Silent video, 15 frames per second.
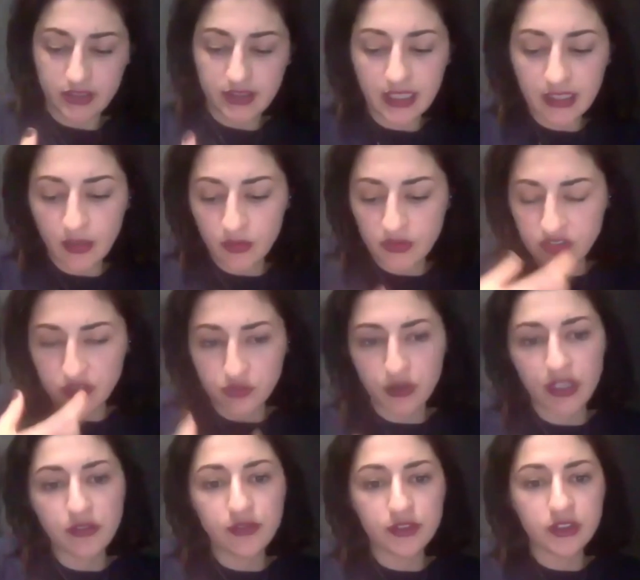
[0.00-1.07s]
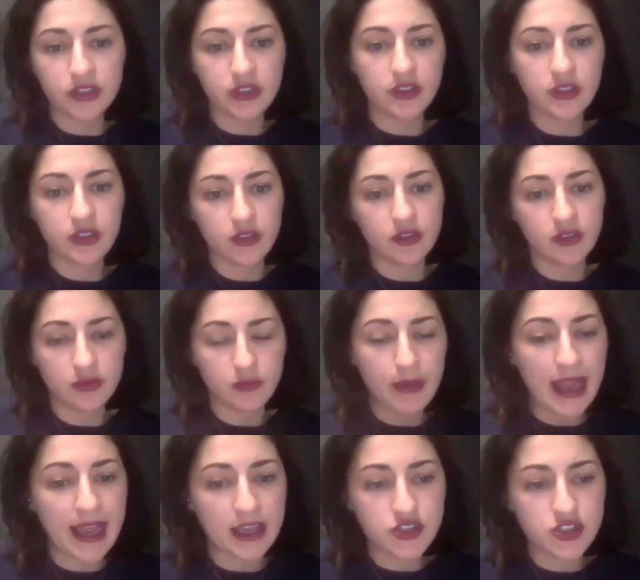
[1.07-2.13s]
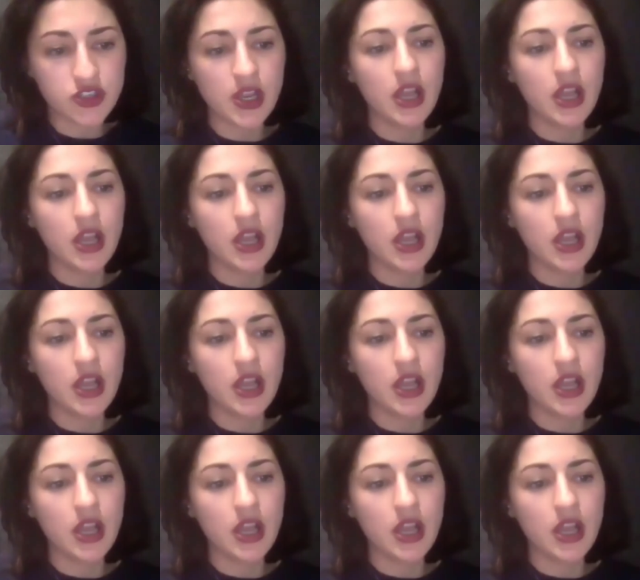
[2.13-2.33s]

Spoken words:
thing that was the string for the badge.